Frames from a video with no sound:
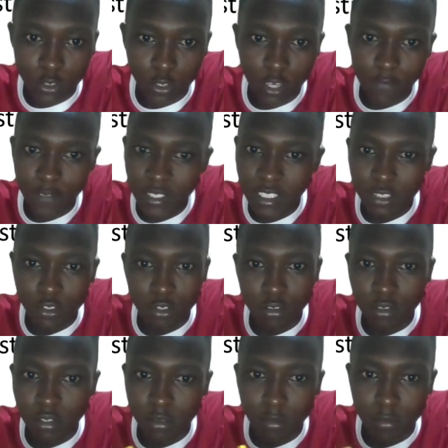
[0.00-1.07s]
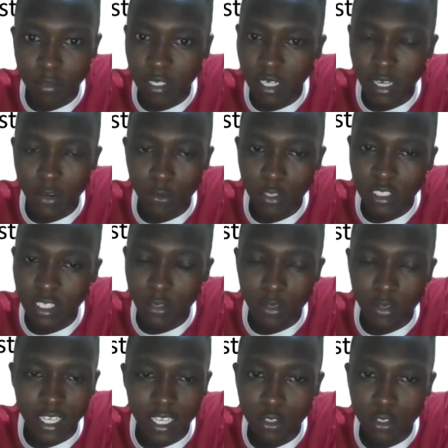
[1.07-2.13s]
So emphasis on what I
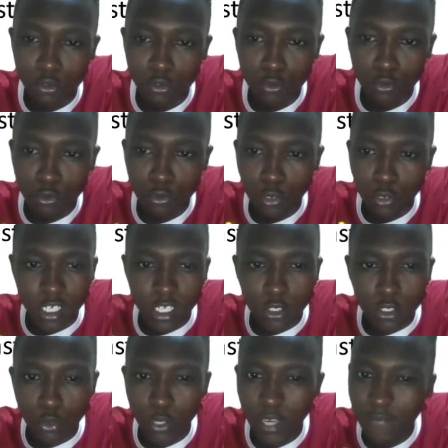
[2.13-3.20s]
would like you to really do,